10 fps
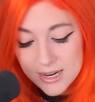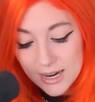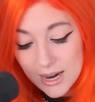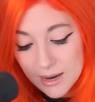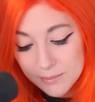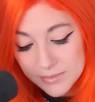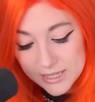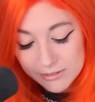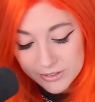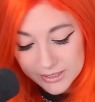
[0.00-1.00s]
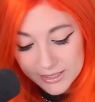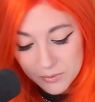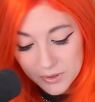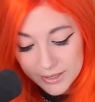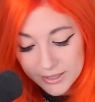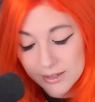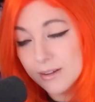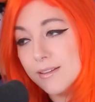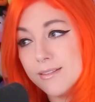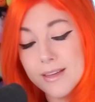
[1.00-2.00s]
Definitely one
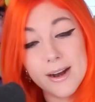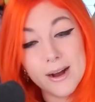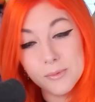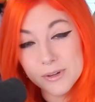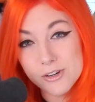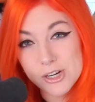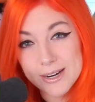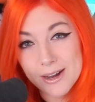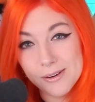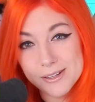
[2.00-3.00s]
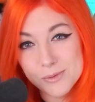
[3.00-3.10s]
that I want to check out as